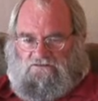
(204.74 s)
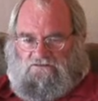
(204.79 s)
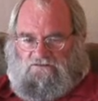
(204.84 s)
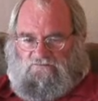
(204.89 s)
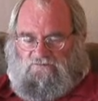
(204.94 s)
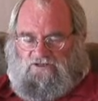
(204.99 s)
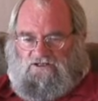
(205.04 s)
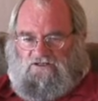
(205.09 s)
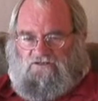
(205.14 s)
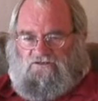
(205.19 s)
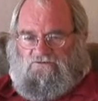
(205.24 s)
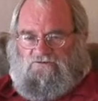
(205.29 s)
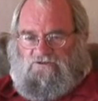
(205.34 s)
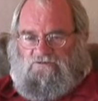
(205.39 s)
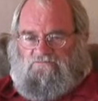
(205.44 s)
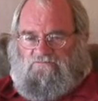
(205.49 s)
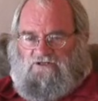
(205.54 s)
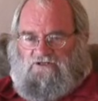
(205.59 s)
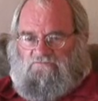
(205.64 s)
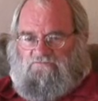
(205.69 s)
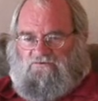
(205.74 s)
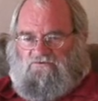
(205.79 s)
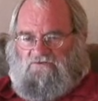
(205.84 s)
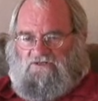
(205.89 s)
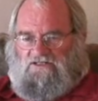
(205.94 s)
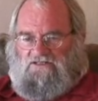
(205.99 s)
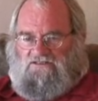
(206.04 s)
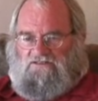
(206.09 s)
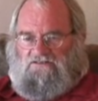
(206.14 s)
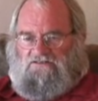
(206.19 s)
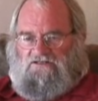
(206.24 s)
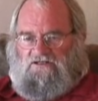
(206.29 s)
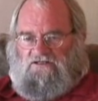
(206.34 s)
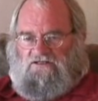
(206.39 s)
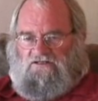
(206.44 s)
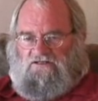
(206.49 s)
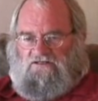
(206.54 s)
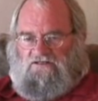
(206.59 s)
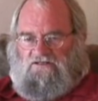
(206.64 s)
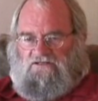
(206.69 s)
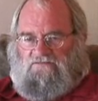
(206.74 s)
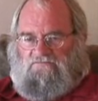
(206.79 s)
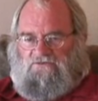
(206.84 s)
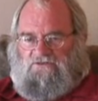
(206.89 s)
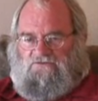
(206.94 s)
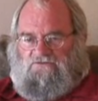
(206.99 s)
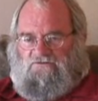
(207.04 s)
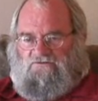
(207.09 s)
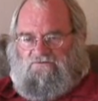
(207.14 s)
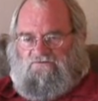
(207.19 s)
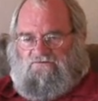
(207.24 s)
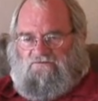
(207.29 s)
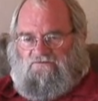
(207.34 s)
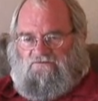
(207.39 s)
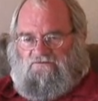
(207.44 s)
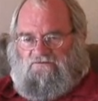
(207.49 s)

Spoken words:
And when I look at people like the Dalai Lama, who